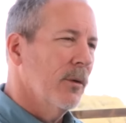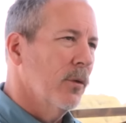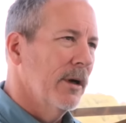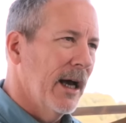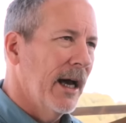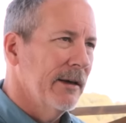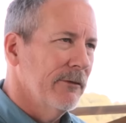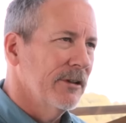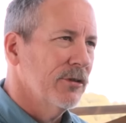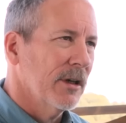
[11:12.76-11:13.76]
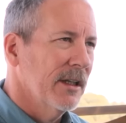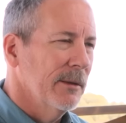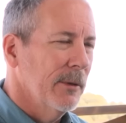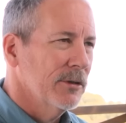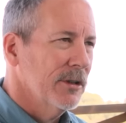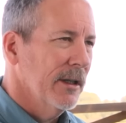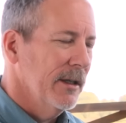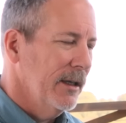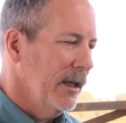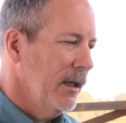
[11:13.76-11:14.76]
that we're not restricting the motion
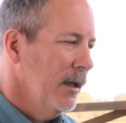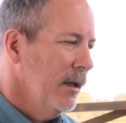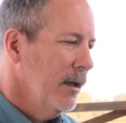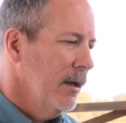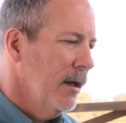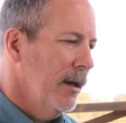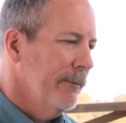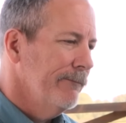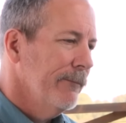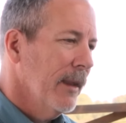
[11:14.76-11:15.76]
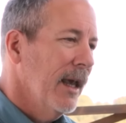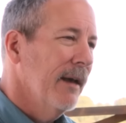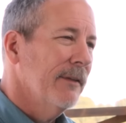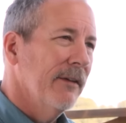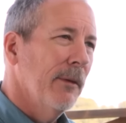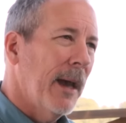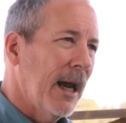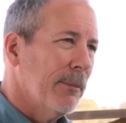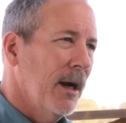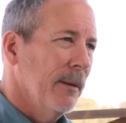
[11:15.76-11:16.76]
of the knee. If they have a
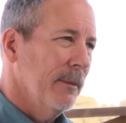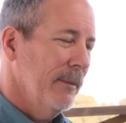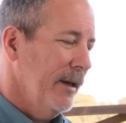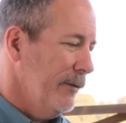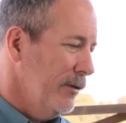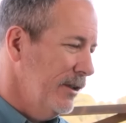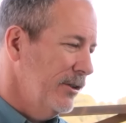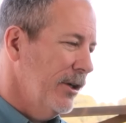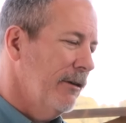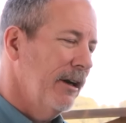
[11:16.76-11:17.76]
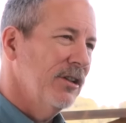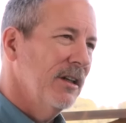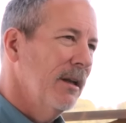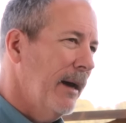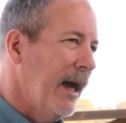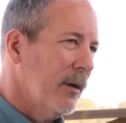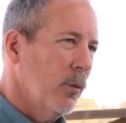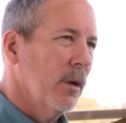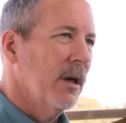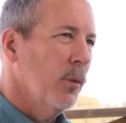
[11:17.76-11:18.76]
back problem, if there's degeneration in the back,
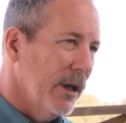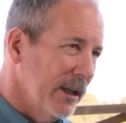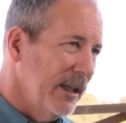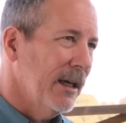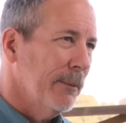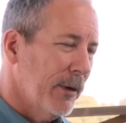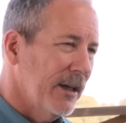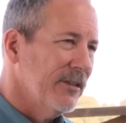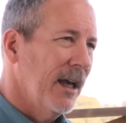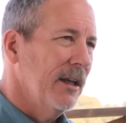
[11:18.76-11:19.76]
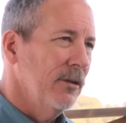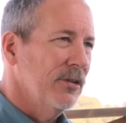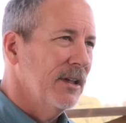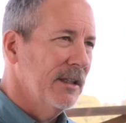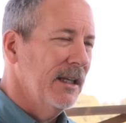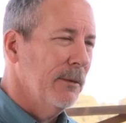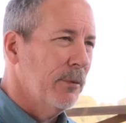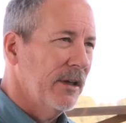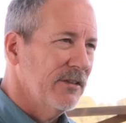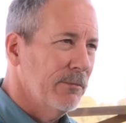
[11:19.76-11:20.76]
we're going to want to decompress that using a
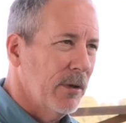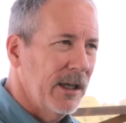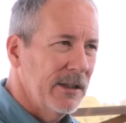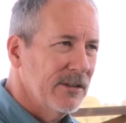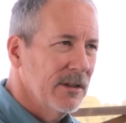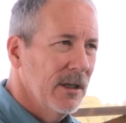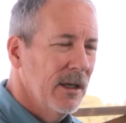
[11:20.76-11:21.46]
decompressive brace